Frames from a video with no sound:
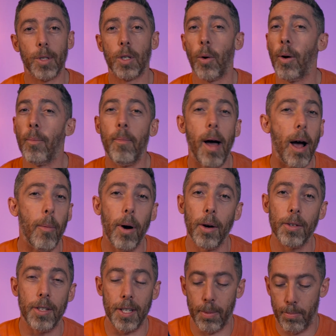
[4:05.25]
So it may well
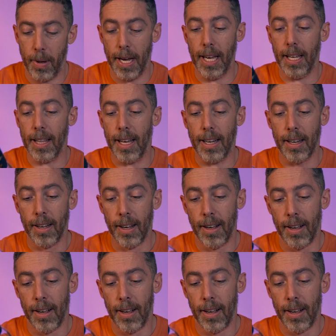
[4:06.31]
just be that,